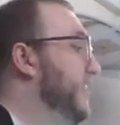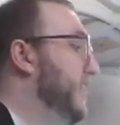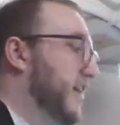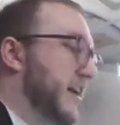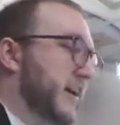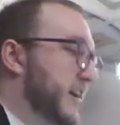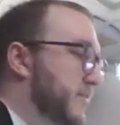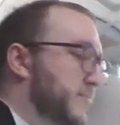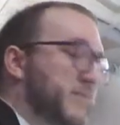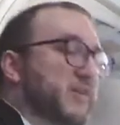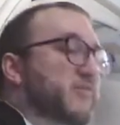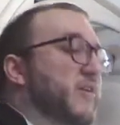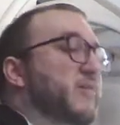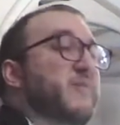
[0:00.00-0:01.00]
uh, can be a
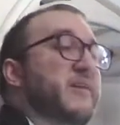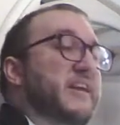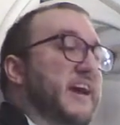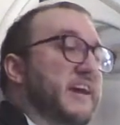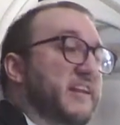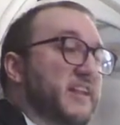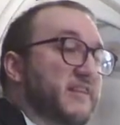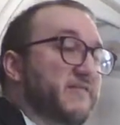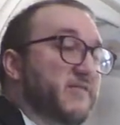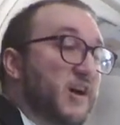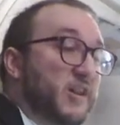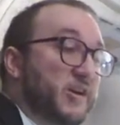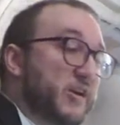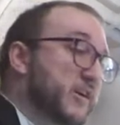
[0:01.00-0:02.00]
great way to add a lot of
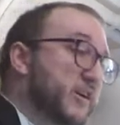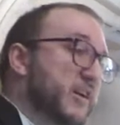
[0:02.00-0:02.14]
color,